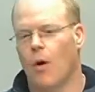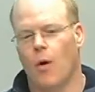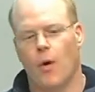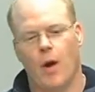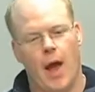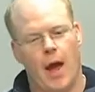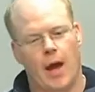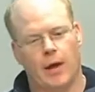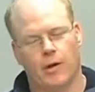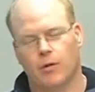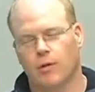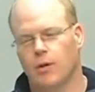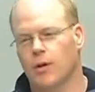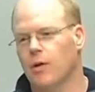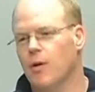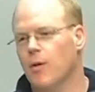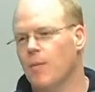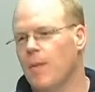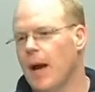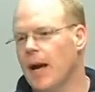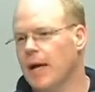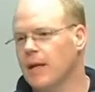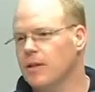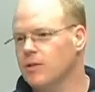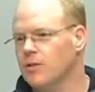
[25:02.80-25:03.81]
Oh yeah, you can go
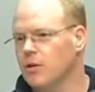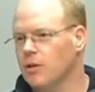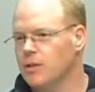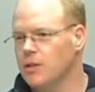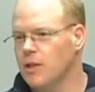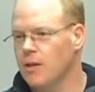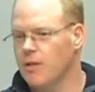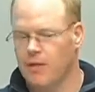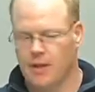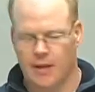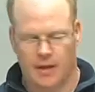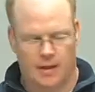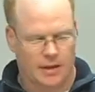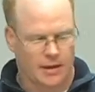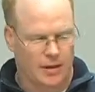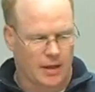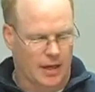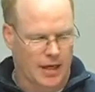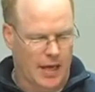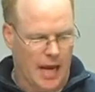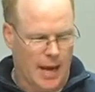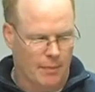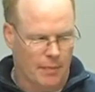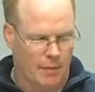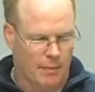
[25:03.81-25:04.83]
back and search it. The
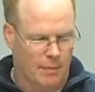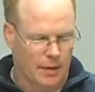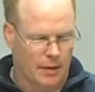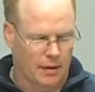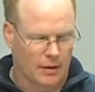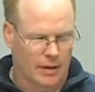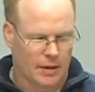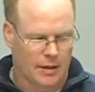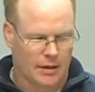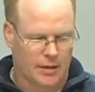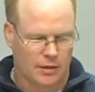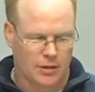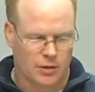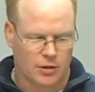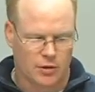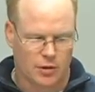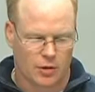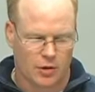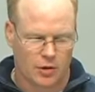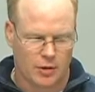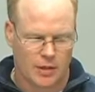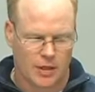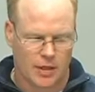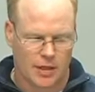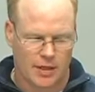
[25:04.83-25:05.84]
capability to
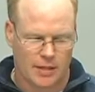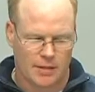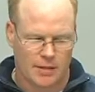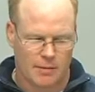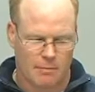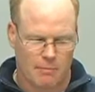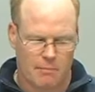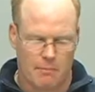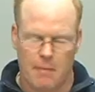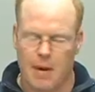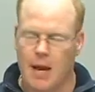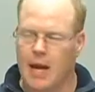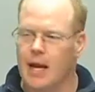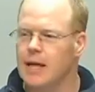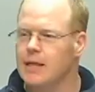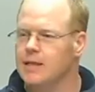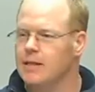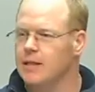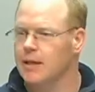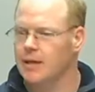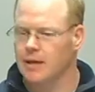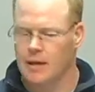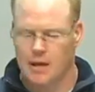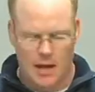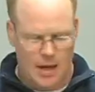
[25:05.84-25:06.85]
search it is
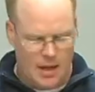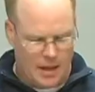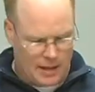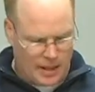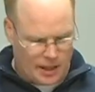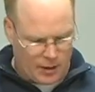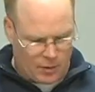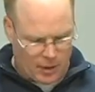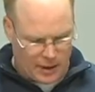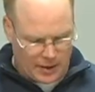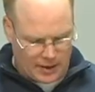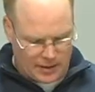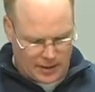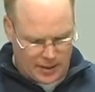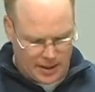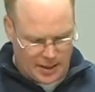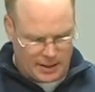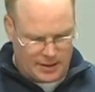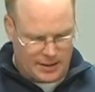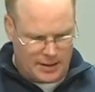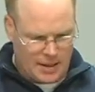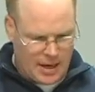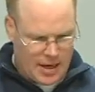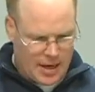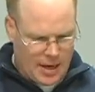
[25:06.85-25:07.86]
amazing. Like watch
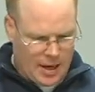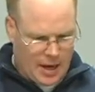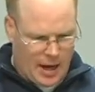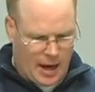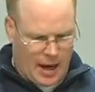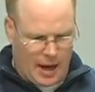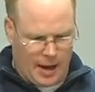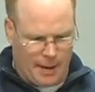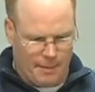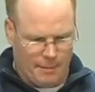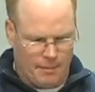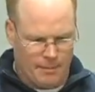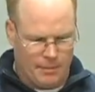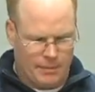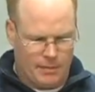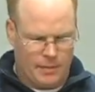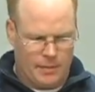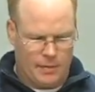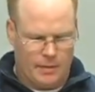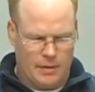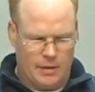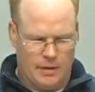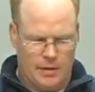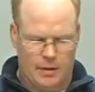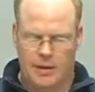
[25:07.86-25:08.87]
this.
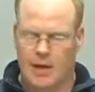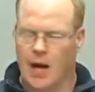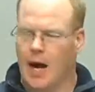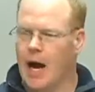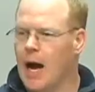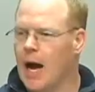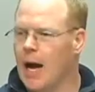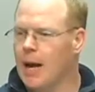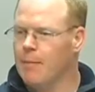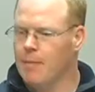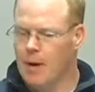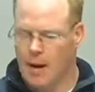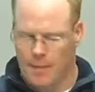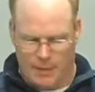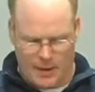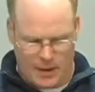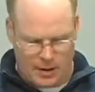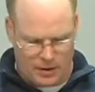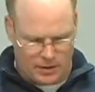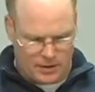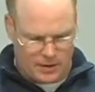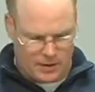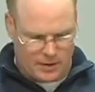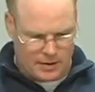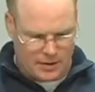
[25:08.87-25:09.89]
Time up
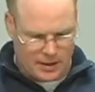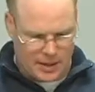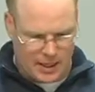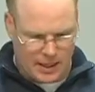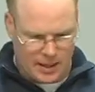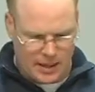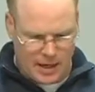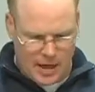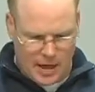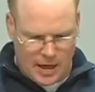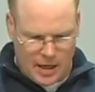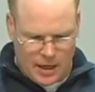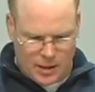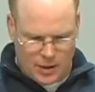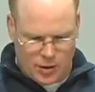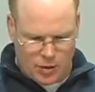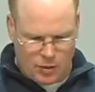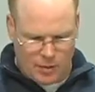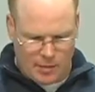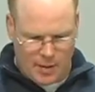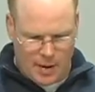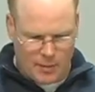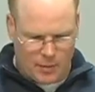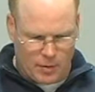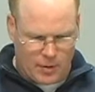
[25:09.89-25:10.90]
here thing. Do you
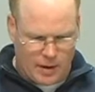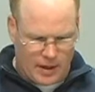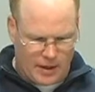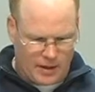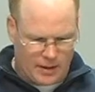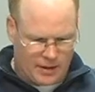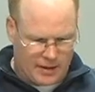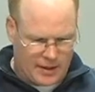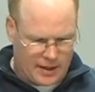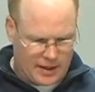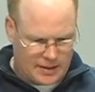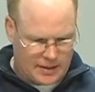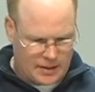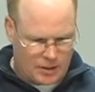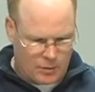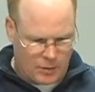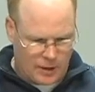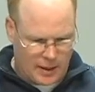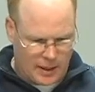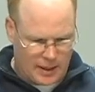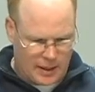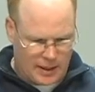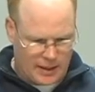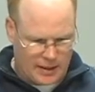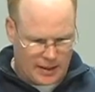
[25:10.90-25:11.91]
remember any of the things that
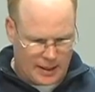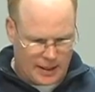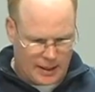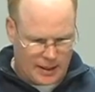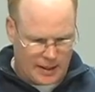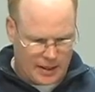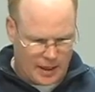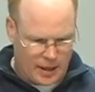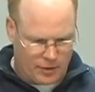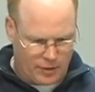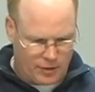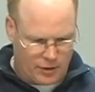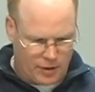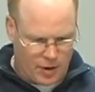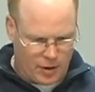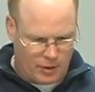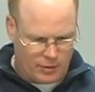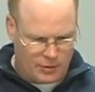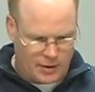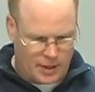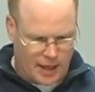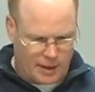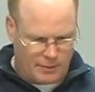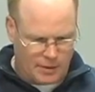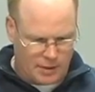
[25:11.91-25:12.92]
we did under
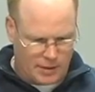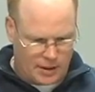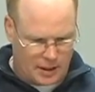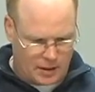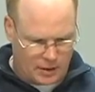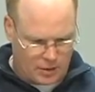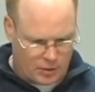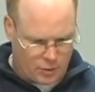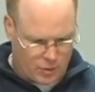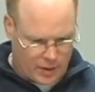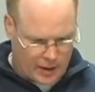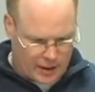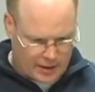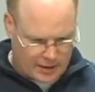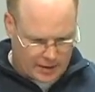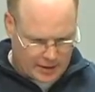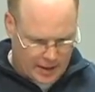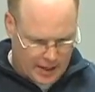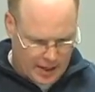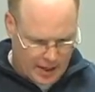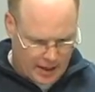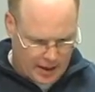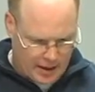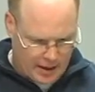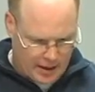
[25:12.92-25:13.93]
notes? I'm just gonna quick
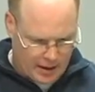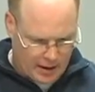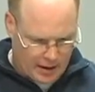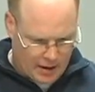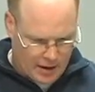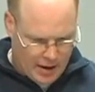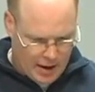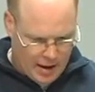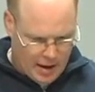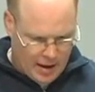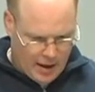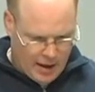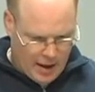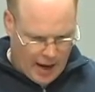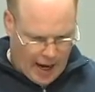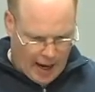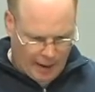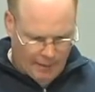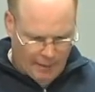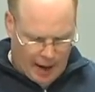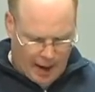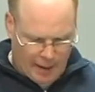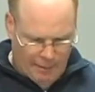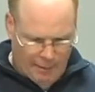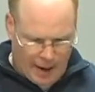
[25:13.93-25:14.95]
say,
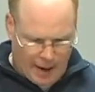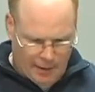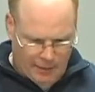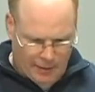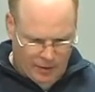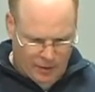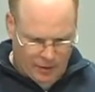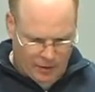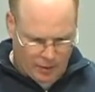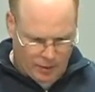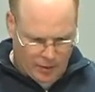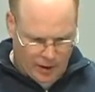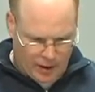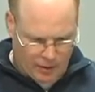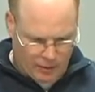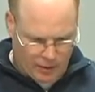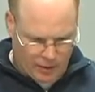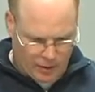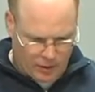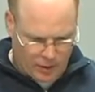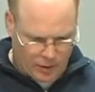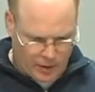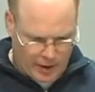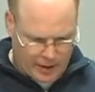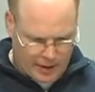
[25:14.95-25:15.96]
I'm popping through here
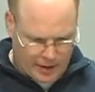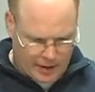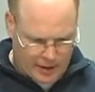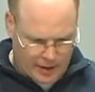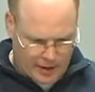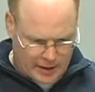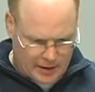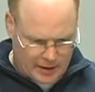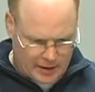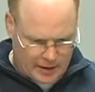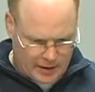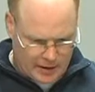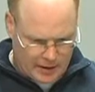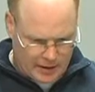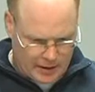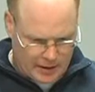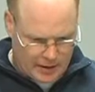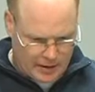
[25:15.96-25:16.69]
real quick to,